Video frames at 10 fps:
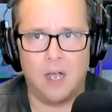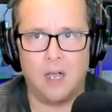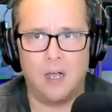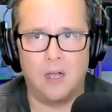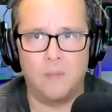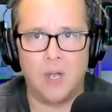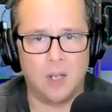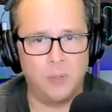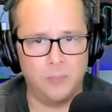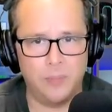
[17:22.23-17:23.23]
a
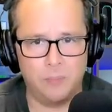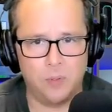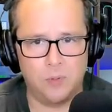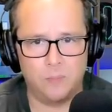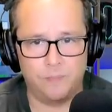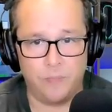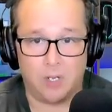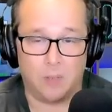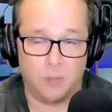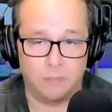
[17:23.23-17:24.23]
couple
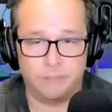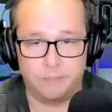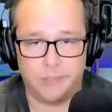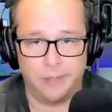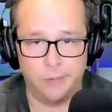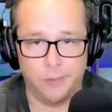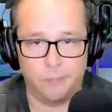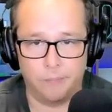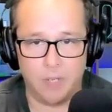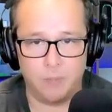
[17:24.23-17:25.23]
of
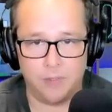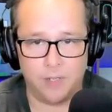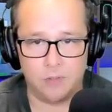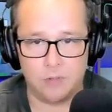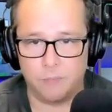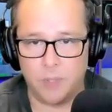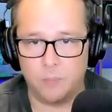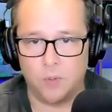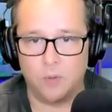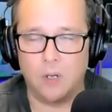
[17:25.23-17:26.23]
hundred, maybe 1,000
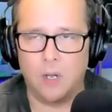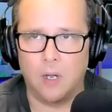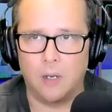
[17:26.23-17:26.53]
people